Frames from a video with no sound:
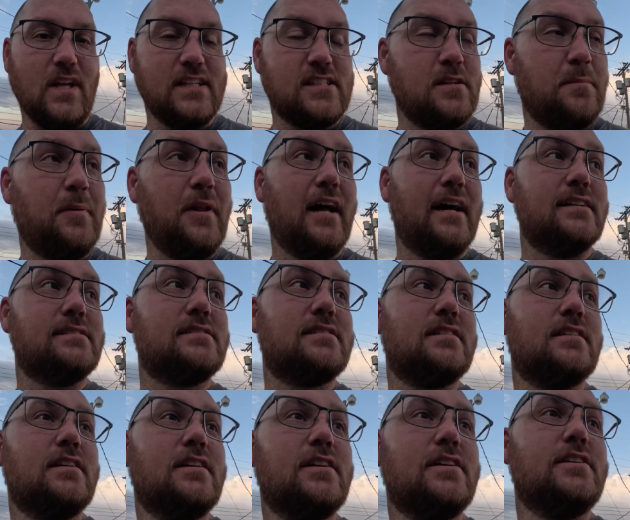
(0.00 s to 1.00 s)
it's a plus.
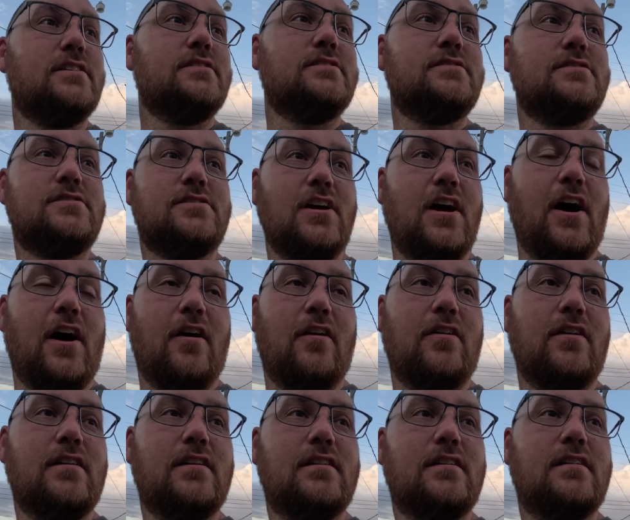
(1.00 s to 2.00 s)

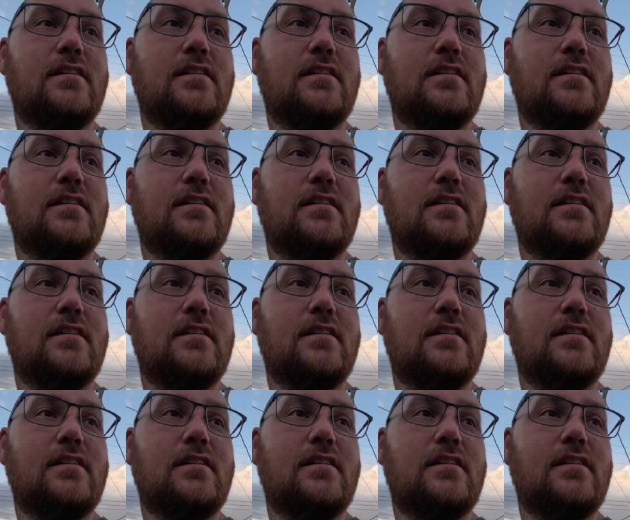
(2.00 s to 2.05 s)
So